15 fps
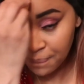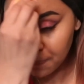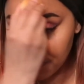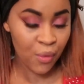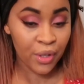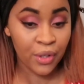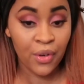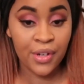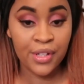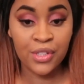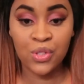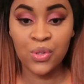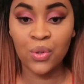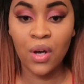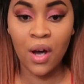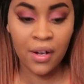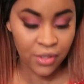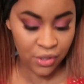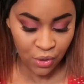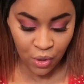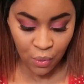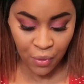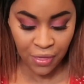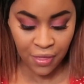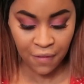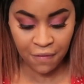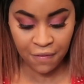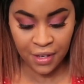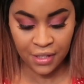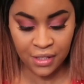We're going to contour with the
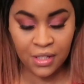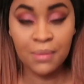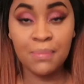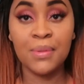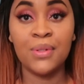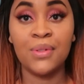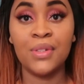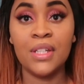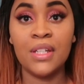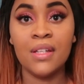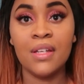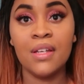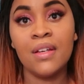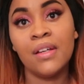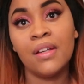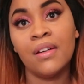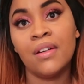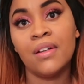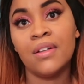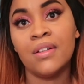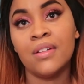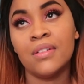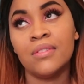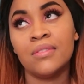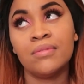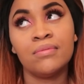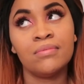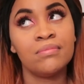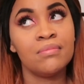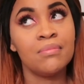Fenty Beauty
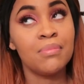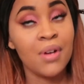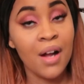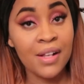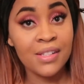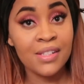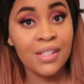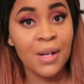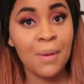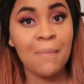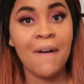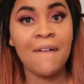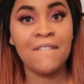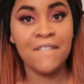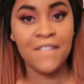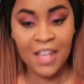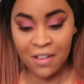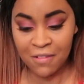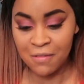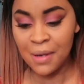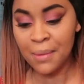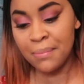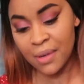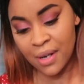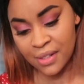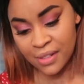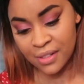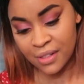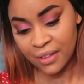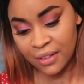Bronzer, my favorite
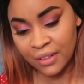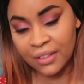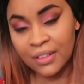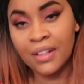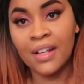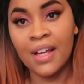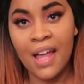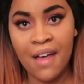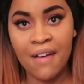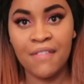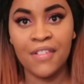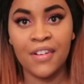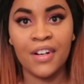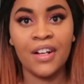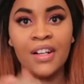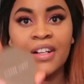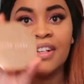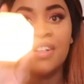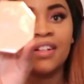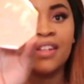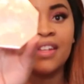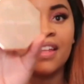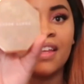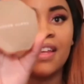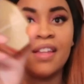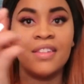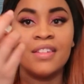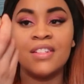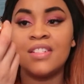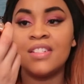bronzer ever,
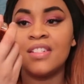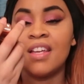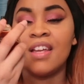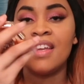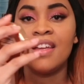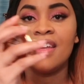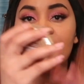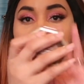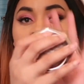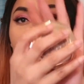in the shade